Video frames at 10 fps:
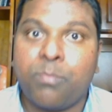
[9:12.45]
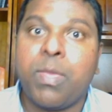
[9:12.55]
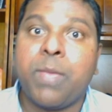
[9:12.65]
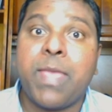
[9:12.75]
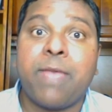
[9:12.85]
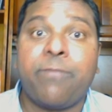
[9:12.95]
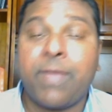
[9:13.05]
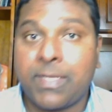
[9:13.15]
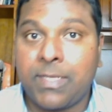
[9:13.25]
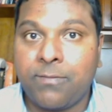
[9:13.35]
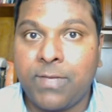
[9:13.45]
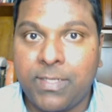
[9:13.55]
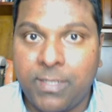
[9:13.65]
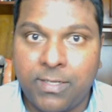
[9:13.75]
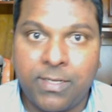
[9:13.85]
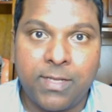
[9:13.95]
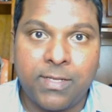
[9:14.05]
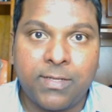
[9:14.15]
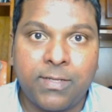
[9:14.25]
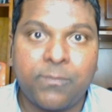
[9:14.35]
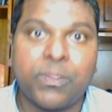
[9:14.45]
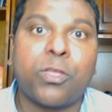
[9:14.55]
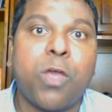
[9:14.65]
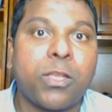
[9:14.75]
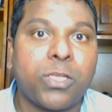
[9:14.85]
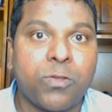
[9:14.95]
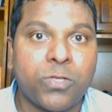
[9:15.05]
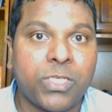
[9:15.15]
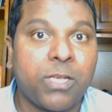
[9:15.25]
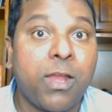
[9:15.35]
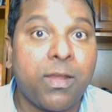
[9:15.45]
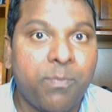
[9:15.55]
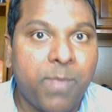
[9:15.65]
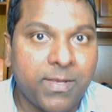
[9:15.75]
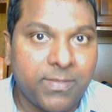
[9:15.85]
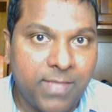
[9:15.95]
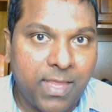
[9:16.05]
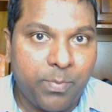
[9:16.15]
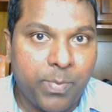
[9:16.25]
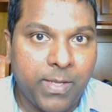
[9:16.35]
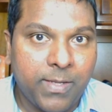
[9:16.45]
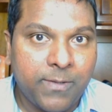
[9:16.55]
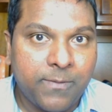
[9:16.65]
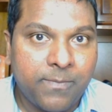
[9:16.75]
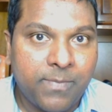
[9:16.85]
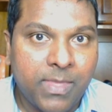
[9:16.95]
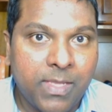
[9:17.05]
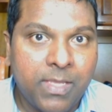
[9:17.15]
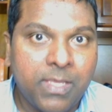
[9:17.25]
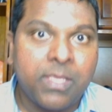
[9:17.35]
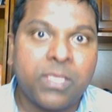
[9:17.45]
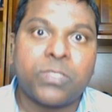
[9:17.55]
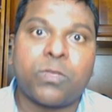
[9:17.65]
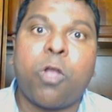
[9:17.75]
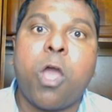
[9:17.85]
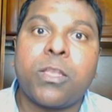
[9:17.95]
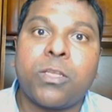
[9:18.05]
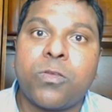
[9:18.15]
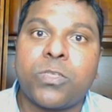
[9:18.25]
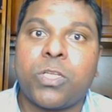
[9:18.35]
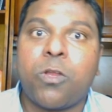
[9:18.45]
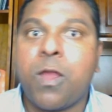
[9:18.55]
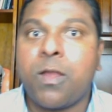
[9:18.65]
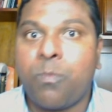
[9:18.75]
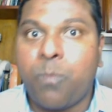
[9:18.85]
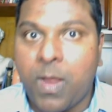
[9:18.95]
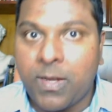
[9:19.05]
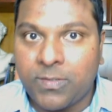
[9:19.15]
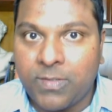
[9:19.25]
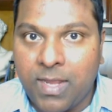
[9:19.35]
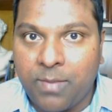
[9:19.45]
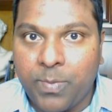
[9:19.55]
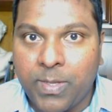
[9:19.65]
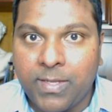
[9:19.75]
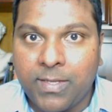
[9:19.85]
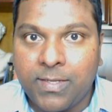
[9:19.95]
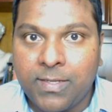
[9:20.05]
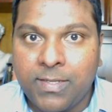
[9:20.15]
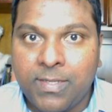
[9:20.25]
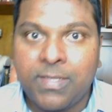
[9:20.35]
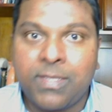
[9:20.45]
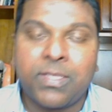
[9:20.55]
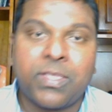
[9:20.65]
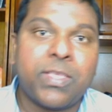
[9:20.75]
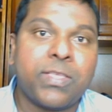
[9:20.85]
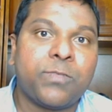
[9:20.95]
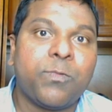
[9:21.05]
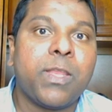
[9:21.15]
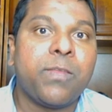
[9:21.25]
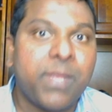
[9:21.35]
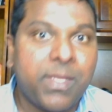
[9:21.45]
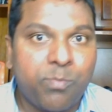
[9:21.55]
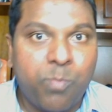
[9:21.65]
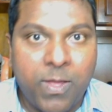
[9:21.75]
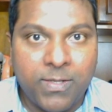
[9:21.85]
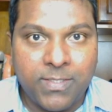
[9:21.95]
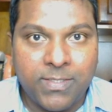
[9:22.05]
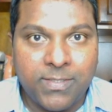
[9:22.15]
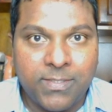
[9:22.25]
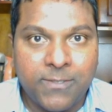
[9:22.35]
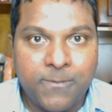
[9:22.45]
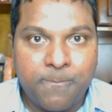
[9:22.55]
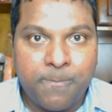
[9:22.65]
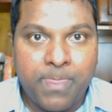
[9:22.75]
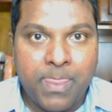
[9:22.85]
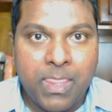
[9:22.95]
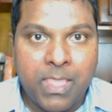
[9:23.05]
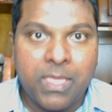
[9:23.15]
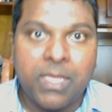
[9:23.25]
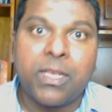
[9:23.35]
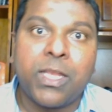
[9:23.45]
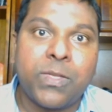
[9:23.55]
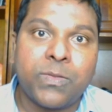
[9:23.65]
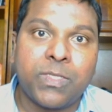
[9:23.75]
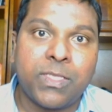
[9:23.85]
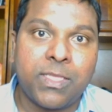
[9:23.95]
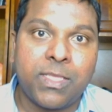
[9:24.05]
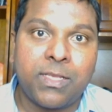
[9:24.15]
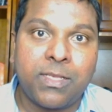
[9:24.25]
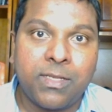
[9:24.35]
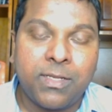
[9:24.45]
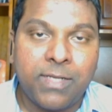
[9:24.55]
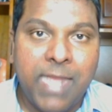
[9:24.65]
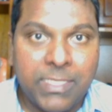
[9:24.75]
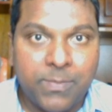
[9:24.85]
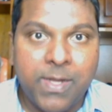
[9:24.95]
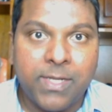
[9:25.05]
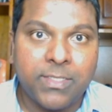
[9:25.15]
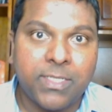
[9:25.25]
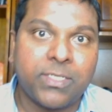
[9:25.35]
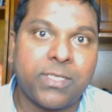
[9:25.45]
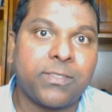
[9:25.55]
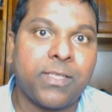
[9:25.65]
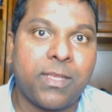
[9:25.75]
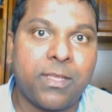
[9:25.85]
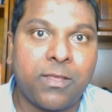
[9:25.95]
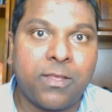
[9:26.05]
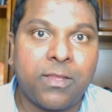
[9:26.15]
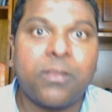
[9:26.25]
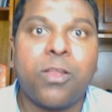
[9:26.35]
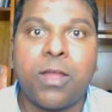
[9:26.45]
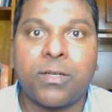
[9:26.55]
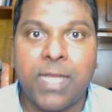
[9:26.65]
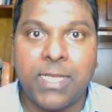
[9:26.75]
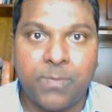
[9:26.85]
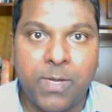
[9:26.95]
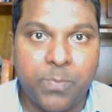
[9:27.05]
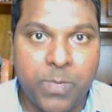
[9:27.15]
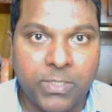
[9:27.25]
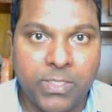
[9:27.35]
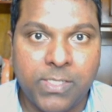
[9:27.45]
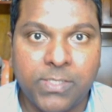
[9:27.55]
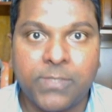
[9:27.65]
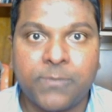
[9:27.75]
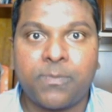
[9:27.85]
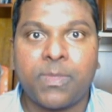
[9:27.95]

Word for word: may be effectively treated with corticosteroid pulse therapy. So corticosteroid pulse therapy is very, very important in reducing the transplant rejections in lung transplant patients.